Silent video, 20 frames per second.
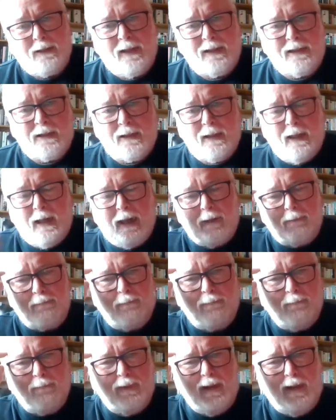It's
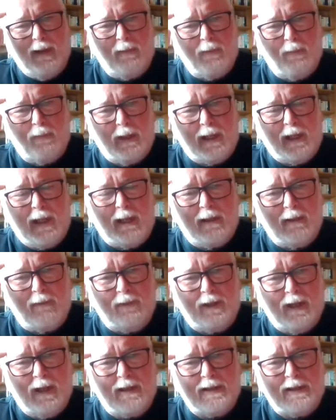we can't
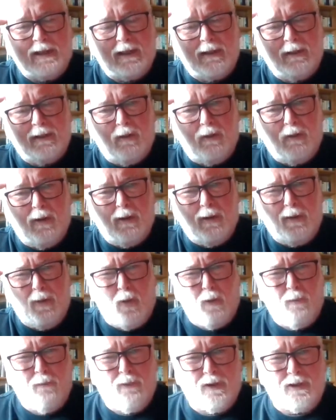have kids sitting
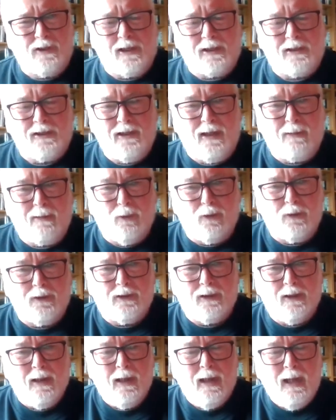home for 6 and 8
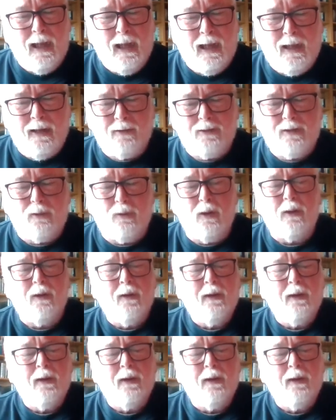months and so on.